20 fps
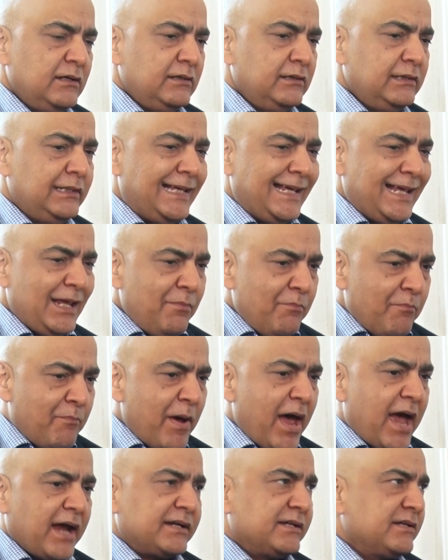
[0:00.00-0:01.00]
the
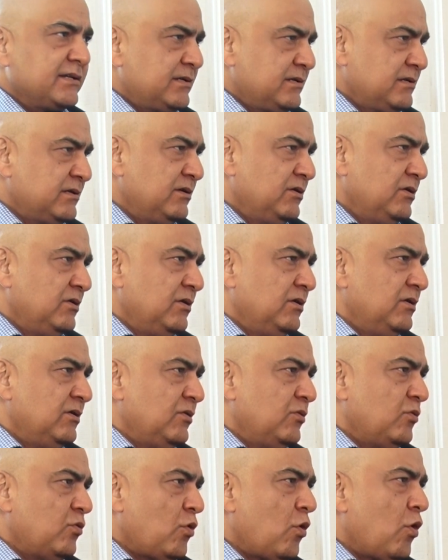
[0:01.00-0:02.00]
impact
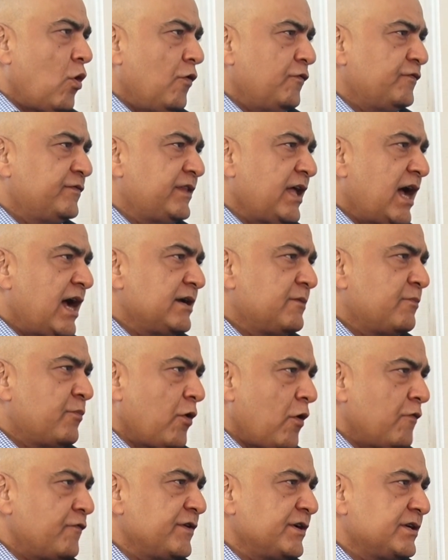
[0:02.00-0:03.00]
of that
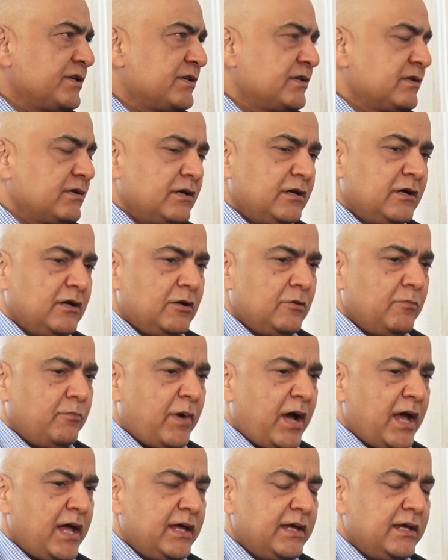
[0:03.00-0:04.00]
profit
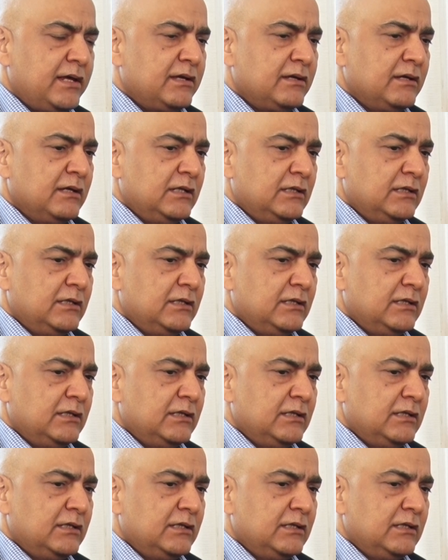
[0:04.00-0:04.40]
by